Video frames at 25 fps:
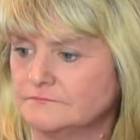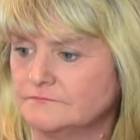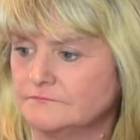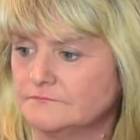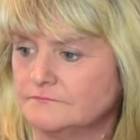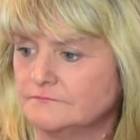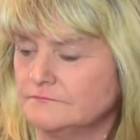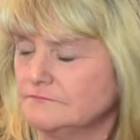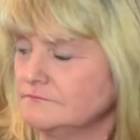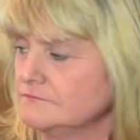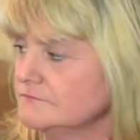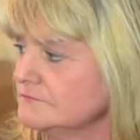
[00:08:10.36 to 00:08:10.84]

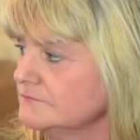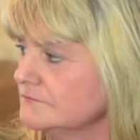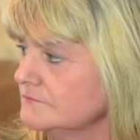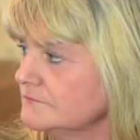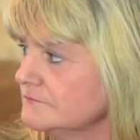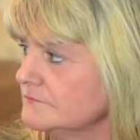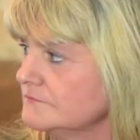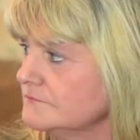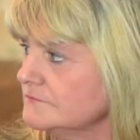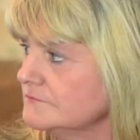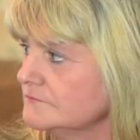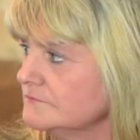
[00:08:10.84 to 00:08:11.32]

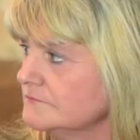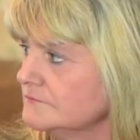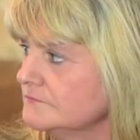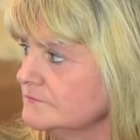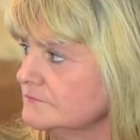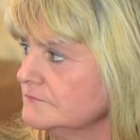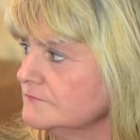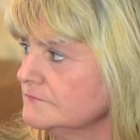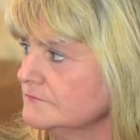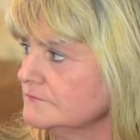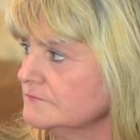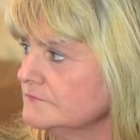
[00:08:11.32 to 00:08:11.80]

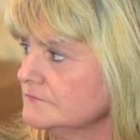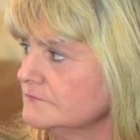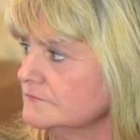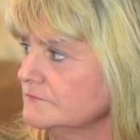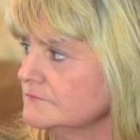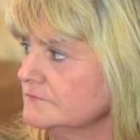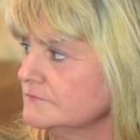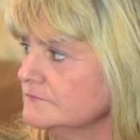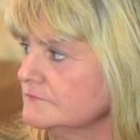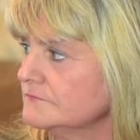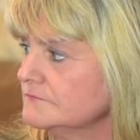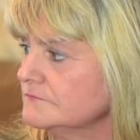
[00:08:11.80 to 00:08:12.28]

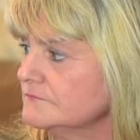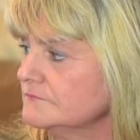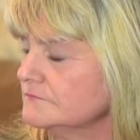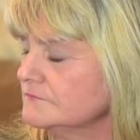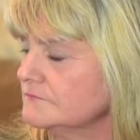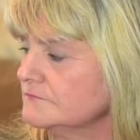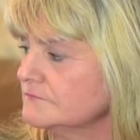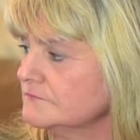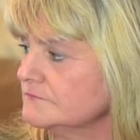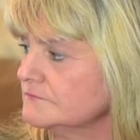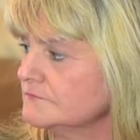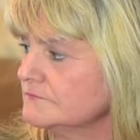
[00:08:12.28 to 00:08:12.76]

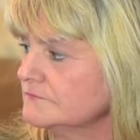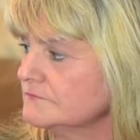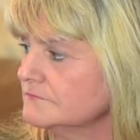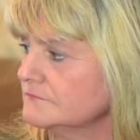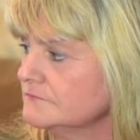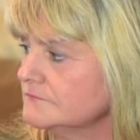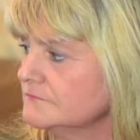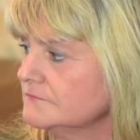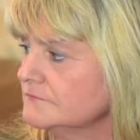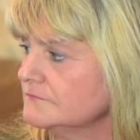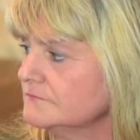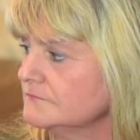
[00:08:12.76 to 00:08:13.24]

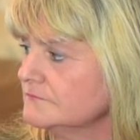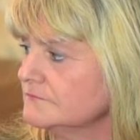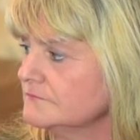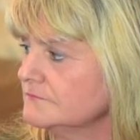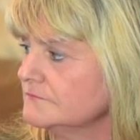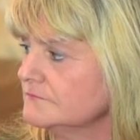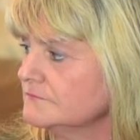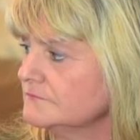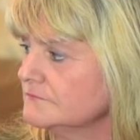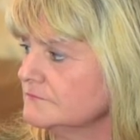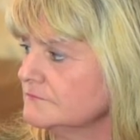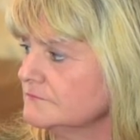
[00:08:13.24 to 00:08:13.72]

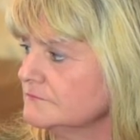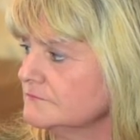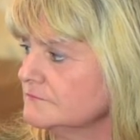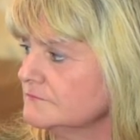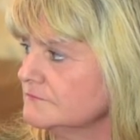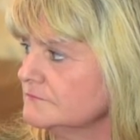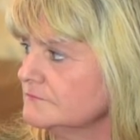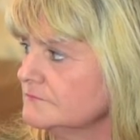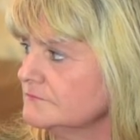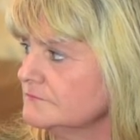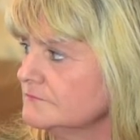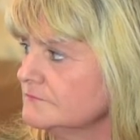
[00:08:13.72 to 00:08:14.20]

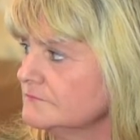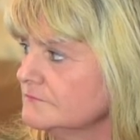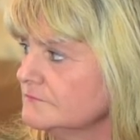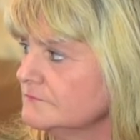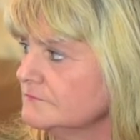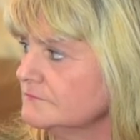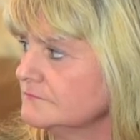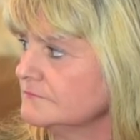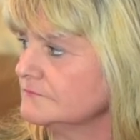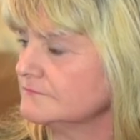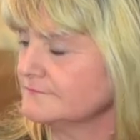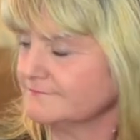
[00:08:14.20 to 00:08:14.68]

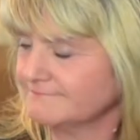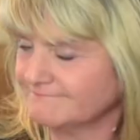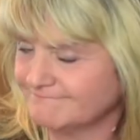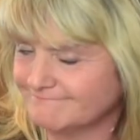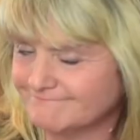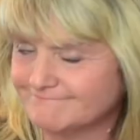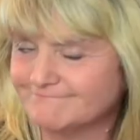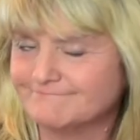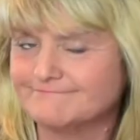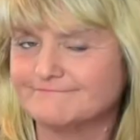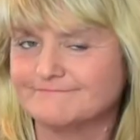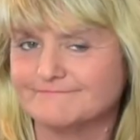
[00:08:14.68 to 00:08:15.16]

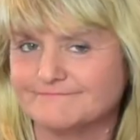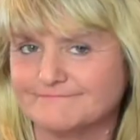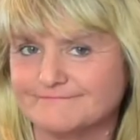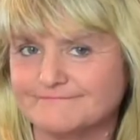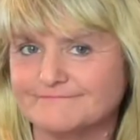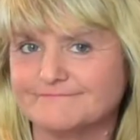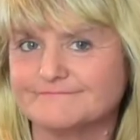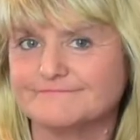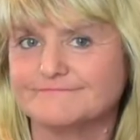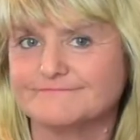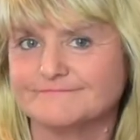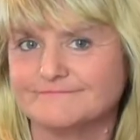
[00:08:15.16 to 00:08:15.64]

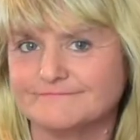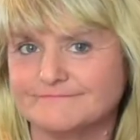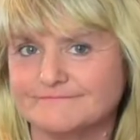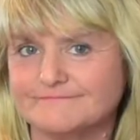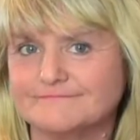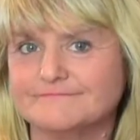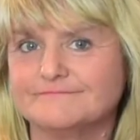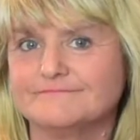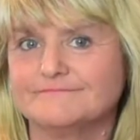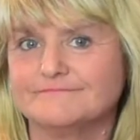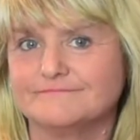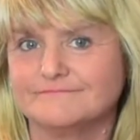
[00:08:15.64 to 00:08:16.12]

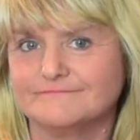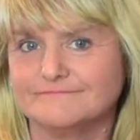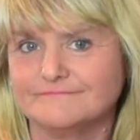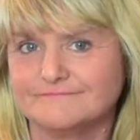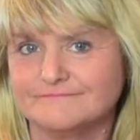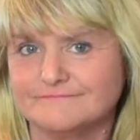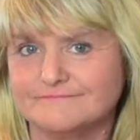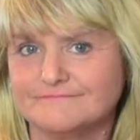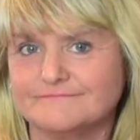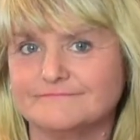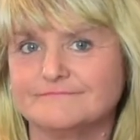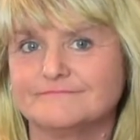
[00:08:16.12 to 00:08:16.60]

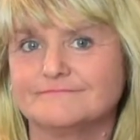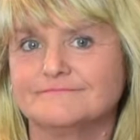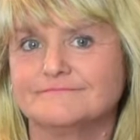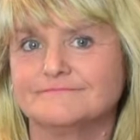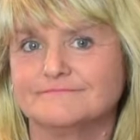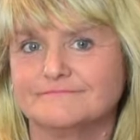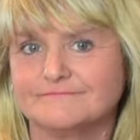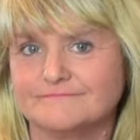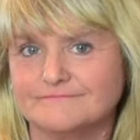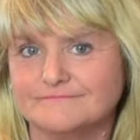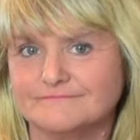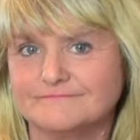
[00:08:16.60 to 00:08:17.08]

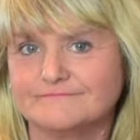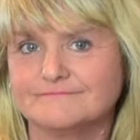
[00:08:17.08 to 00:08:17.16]
This person isn't speaking.